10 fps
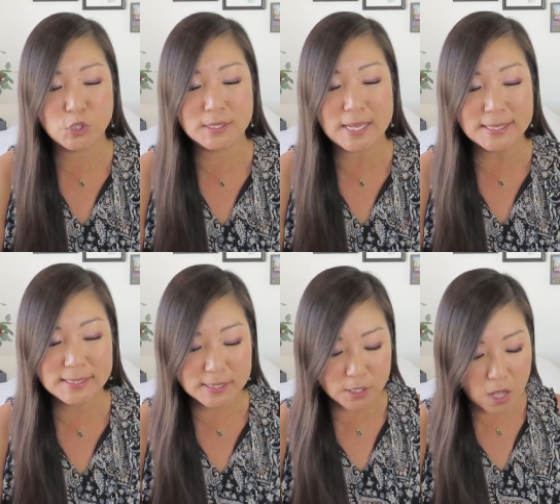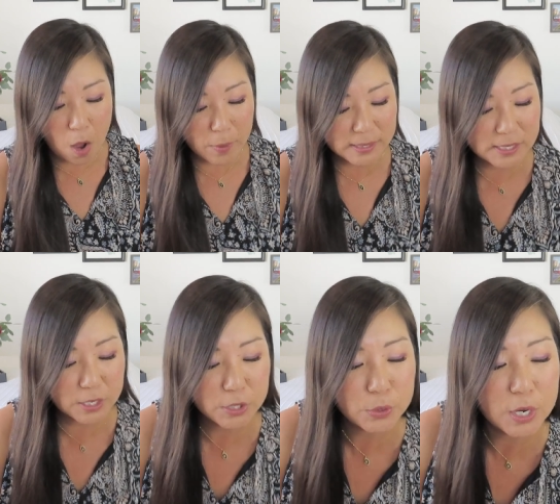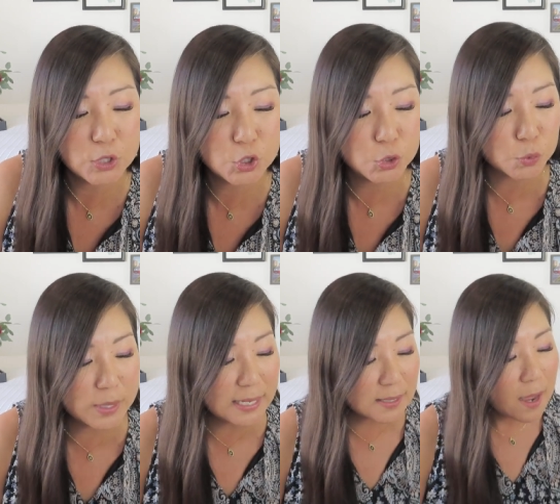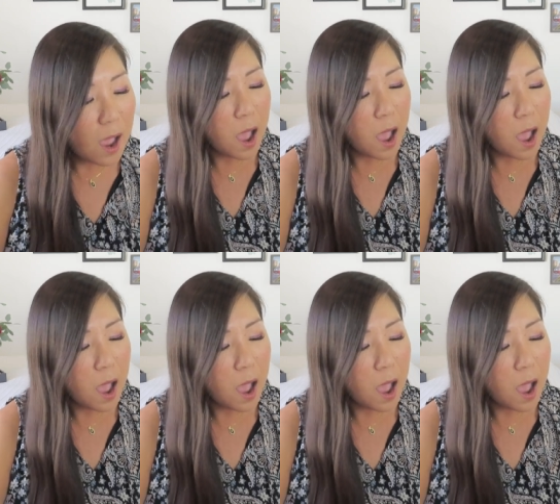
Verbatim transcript: She does still always include a treat,